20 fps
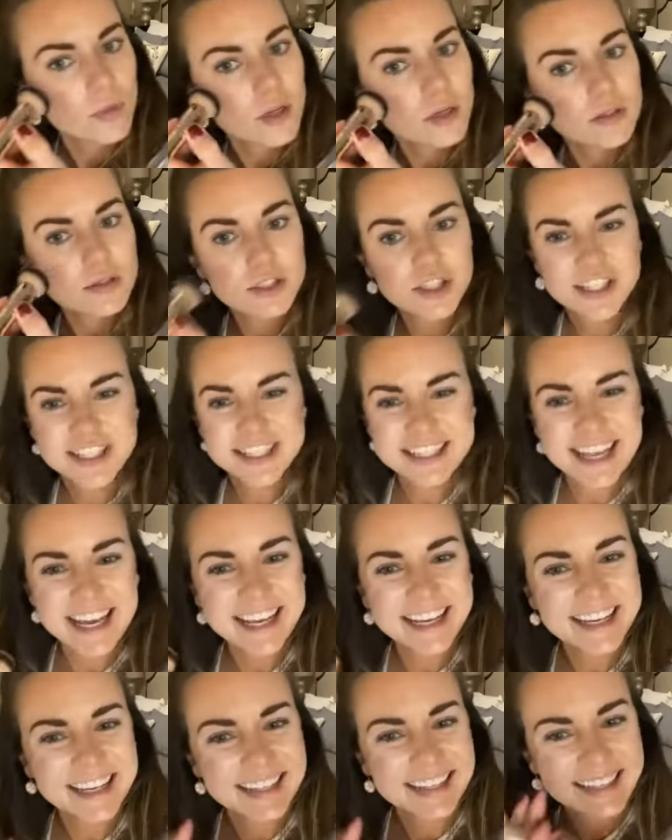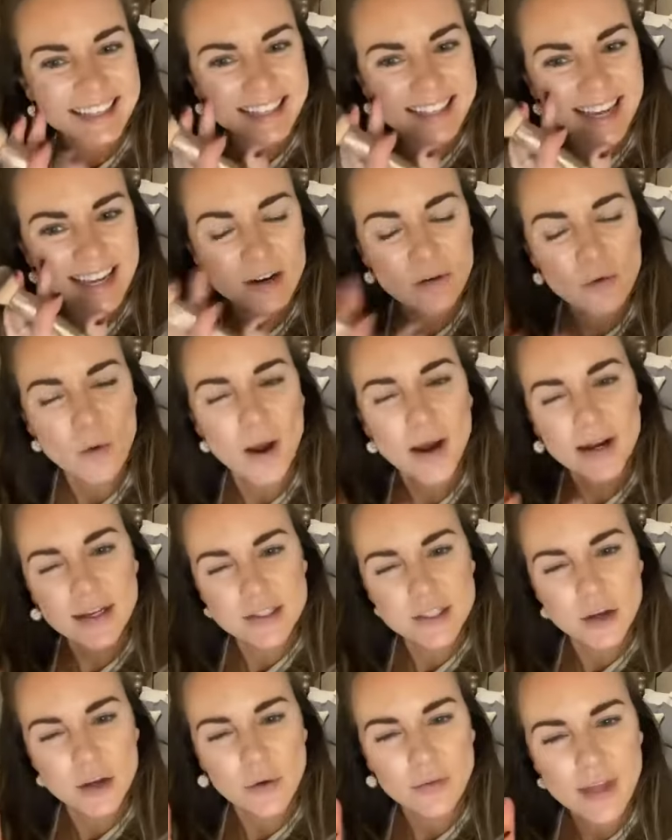Just like, I don't want it
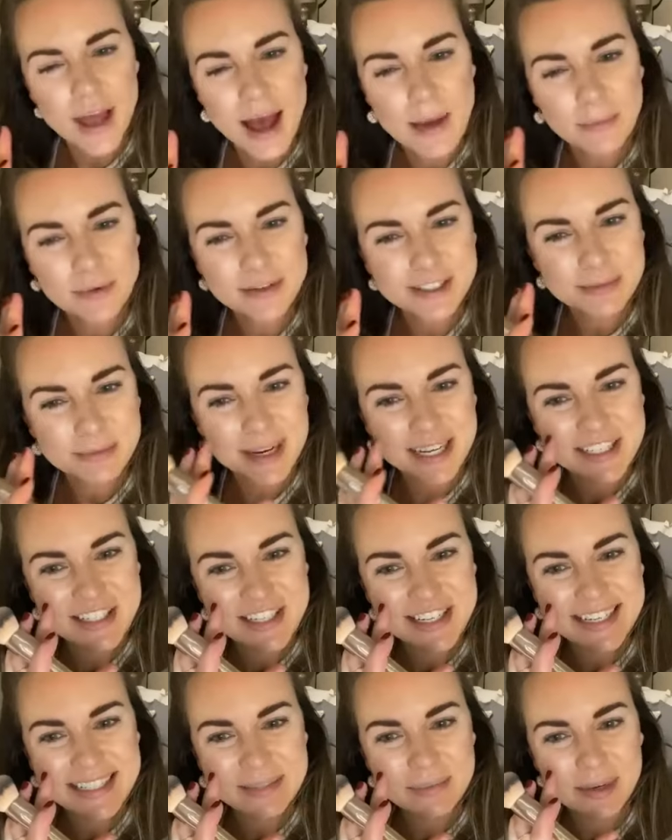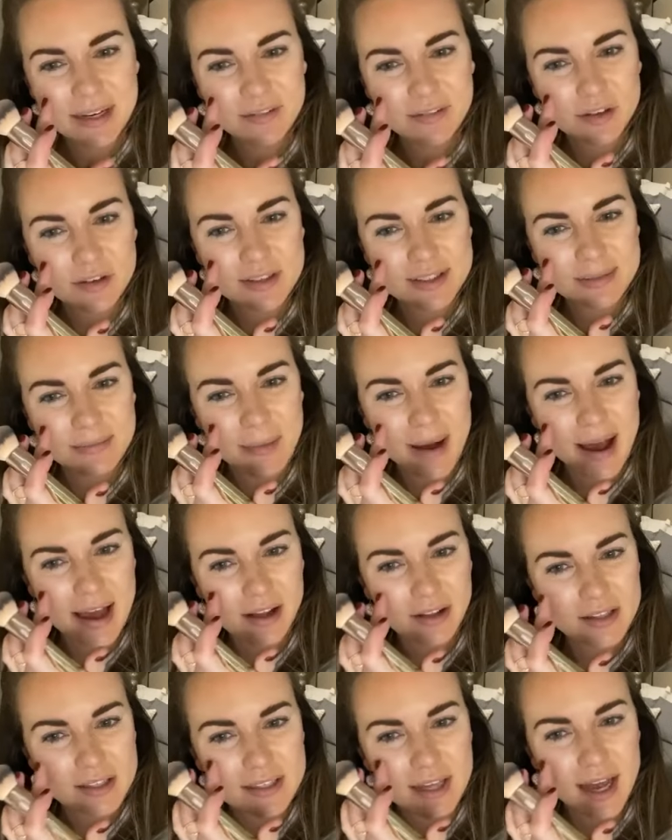to go on the apples of my cheeks, but if you
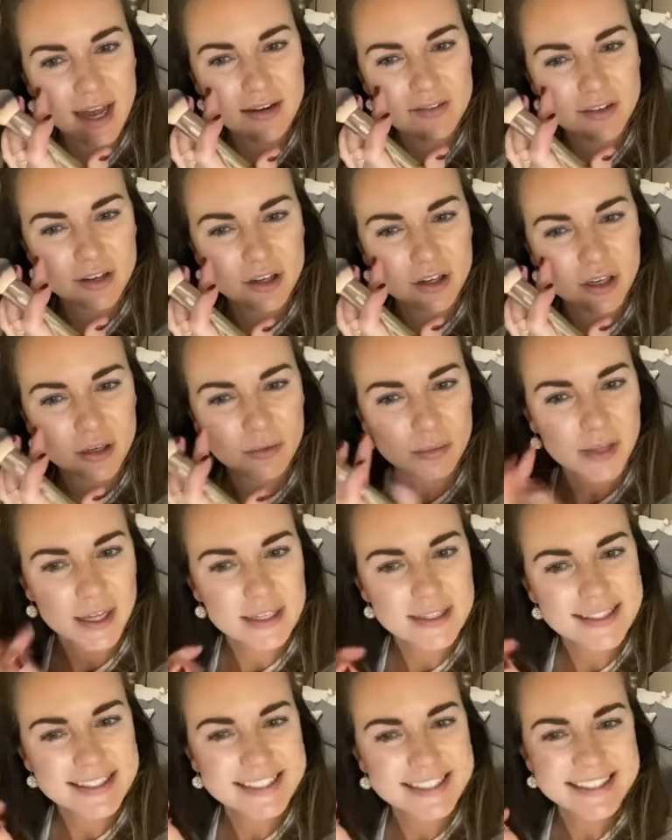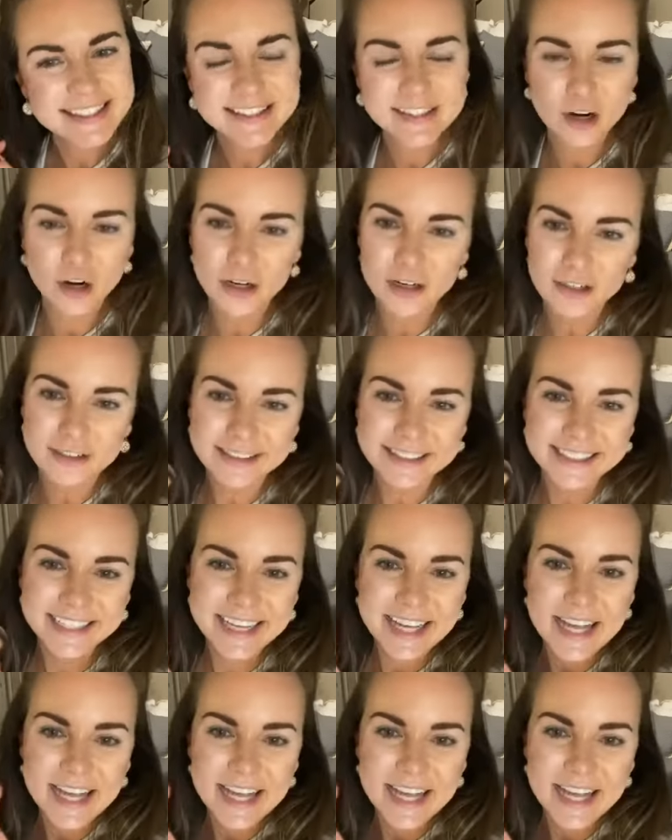smile, it's kind of a good place to start.